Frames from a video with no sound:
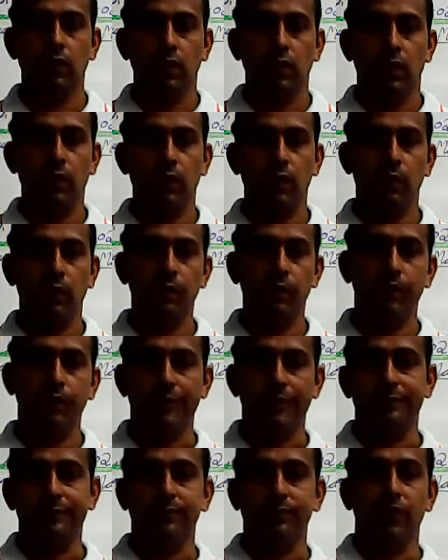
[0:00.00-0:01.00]
Hello
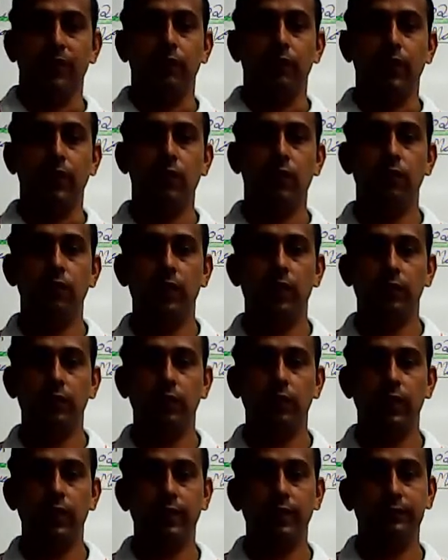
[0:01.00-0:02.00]
everyone. Welcome back to
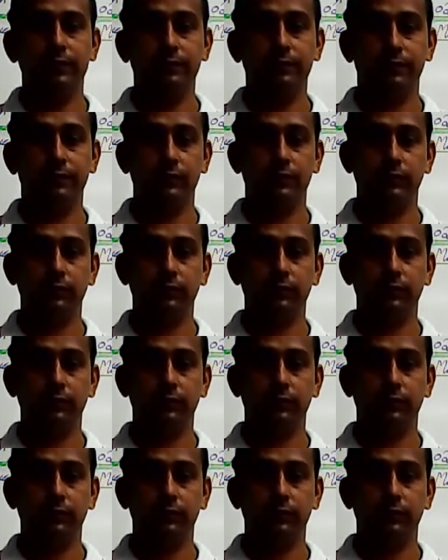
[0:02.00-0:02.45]
again.